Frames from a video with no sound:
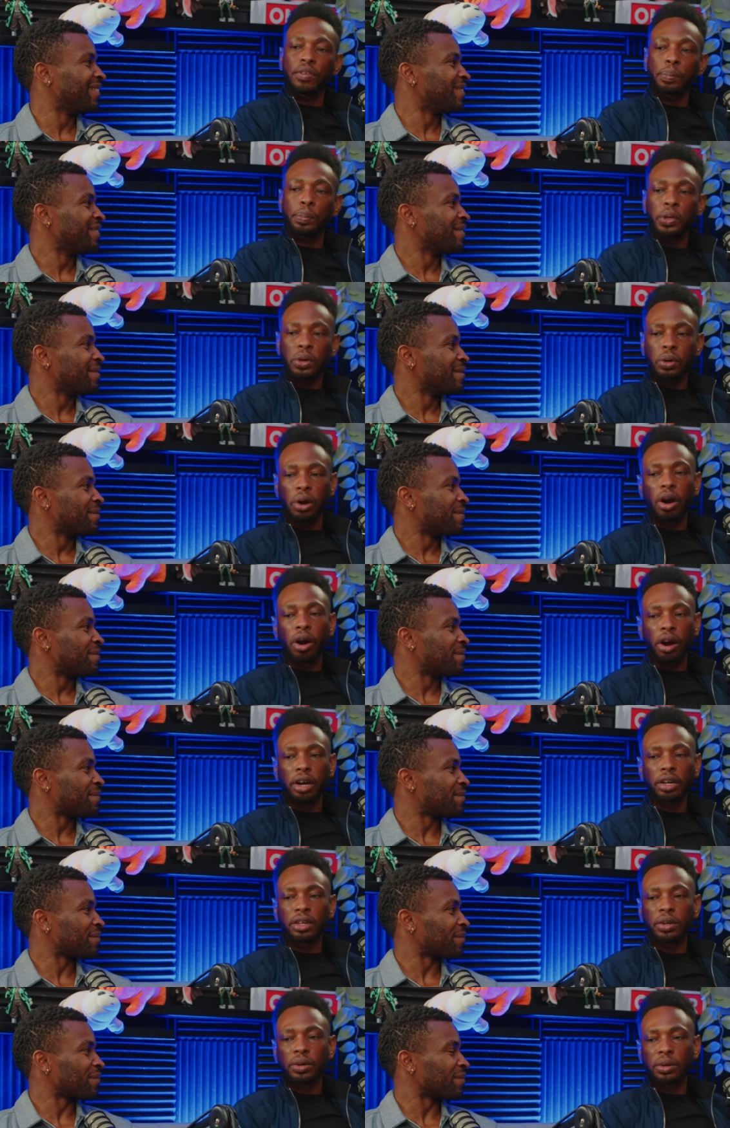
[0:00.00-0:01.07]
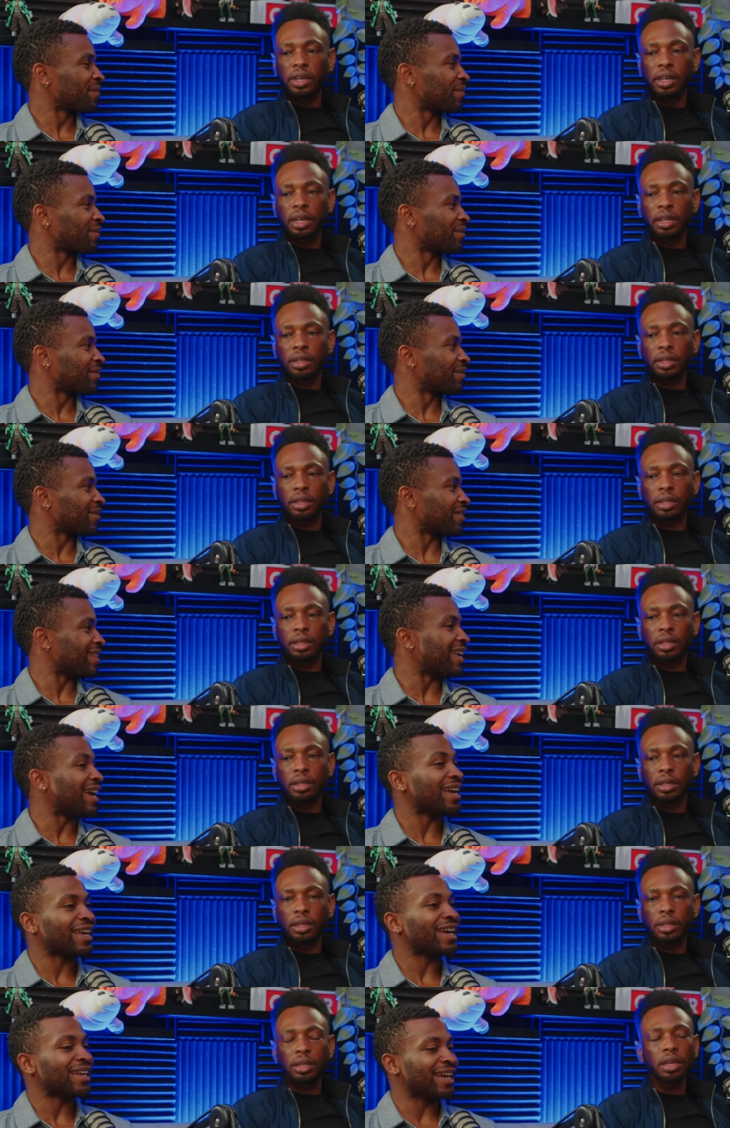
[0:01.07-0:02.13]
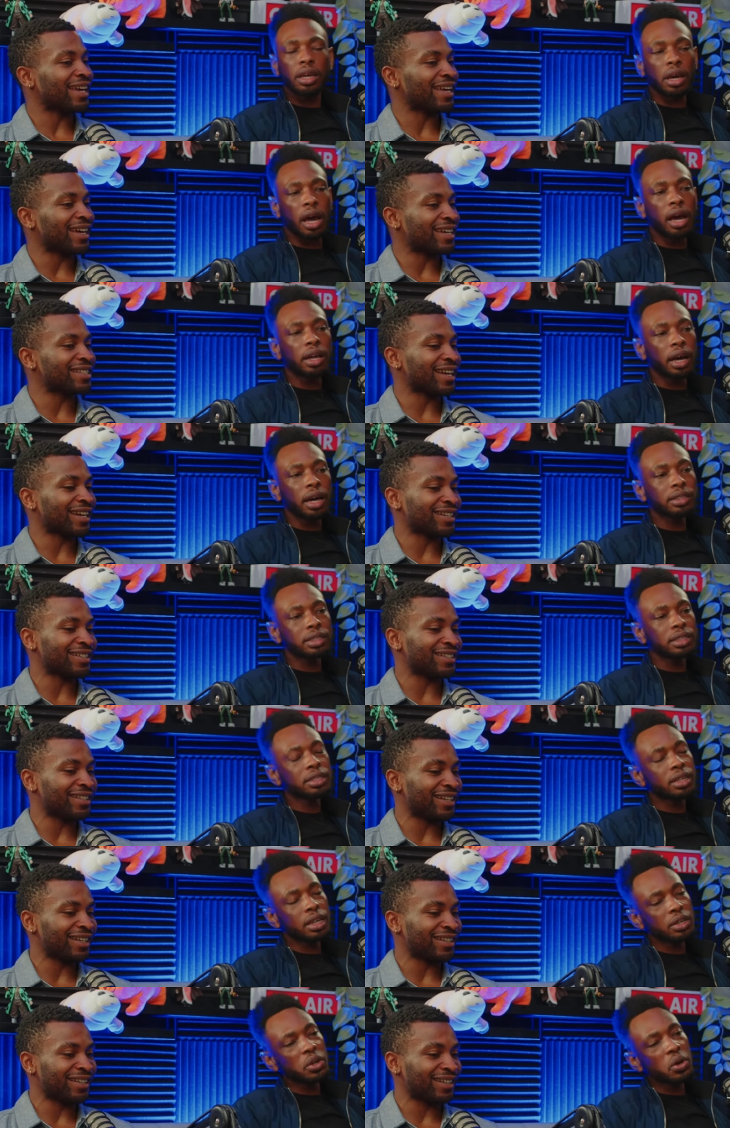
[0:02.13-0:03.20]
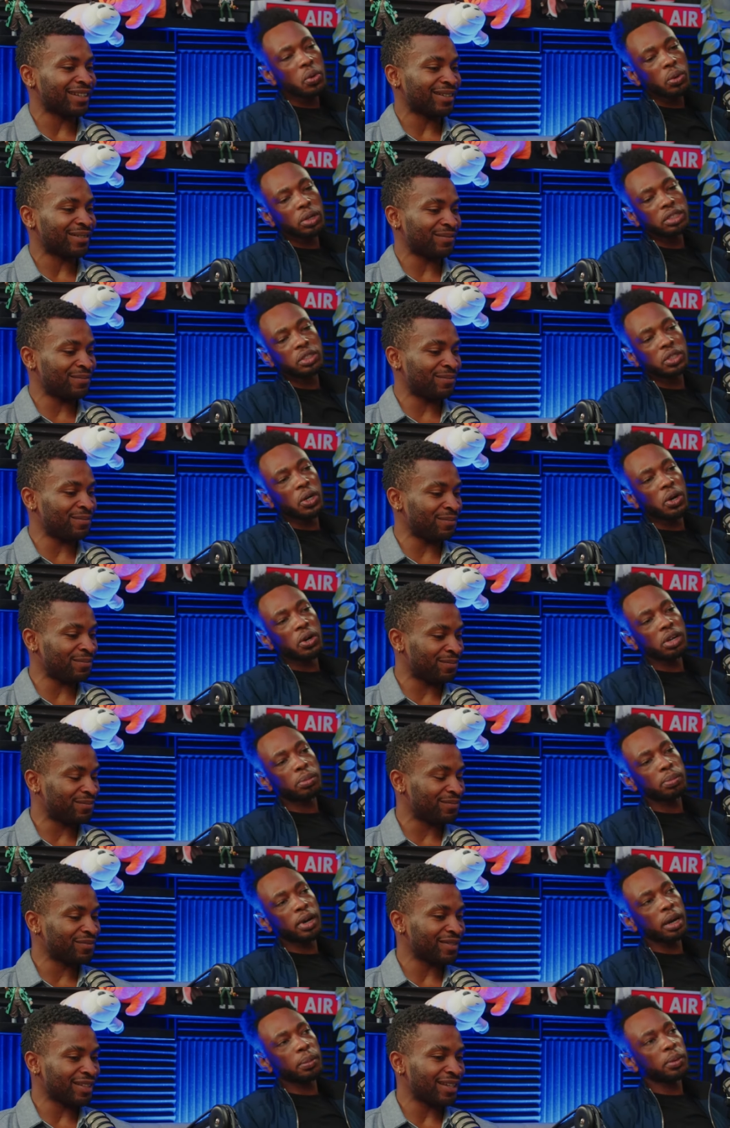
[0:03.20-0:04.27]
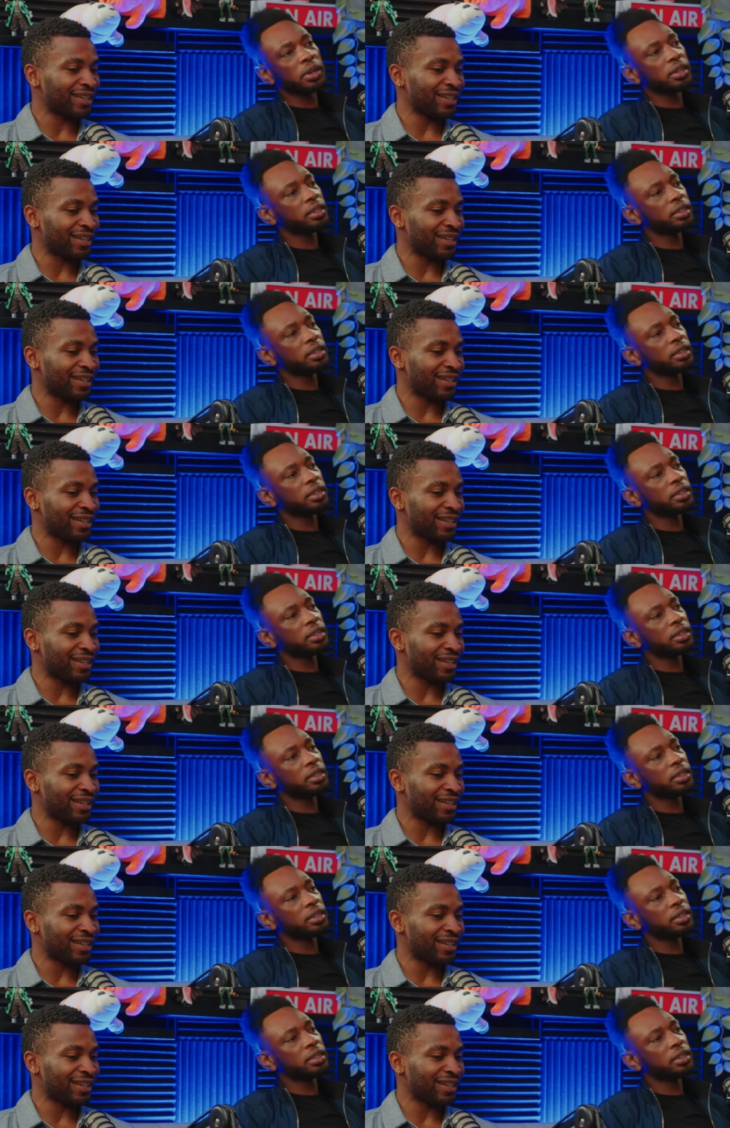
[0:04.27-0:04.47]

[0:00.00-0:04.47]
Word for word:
Speaker 1: pure art though, it? Yeah, yeah, yeah, yeah. Exactly. I, I think yeah, I know what you own about, but